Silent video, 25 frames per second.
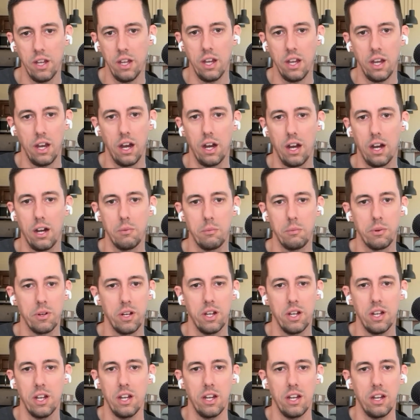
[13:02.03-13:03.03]

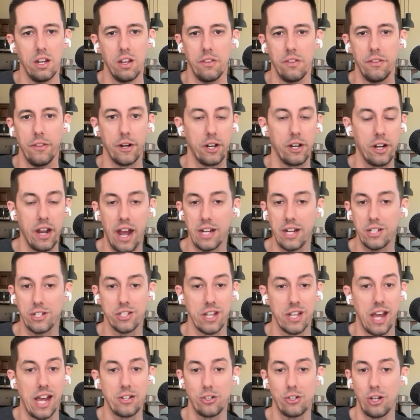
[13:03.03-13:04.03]
Their cache
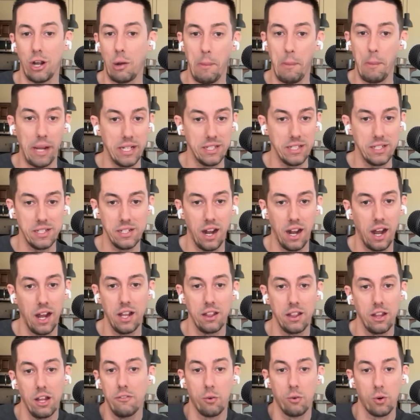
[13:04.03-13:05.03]
is actually amazing. I
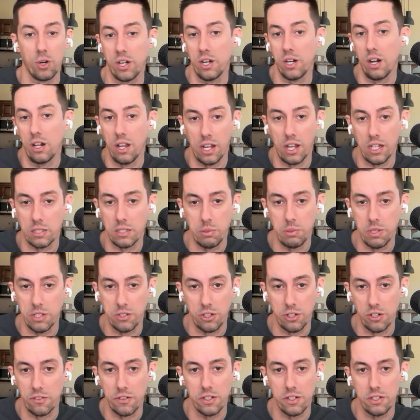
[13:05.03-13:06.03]
love working on Lightspeed
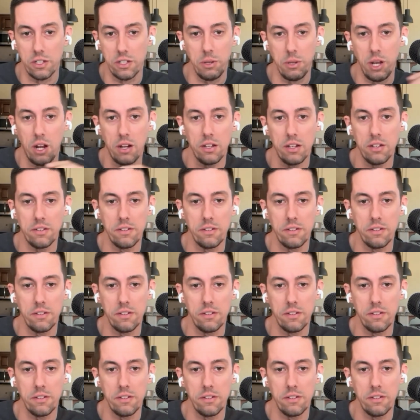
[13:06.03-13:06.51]
servers, to be honest.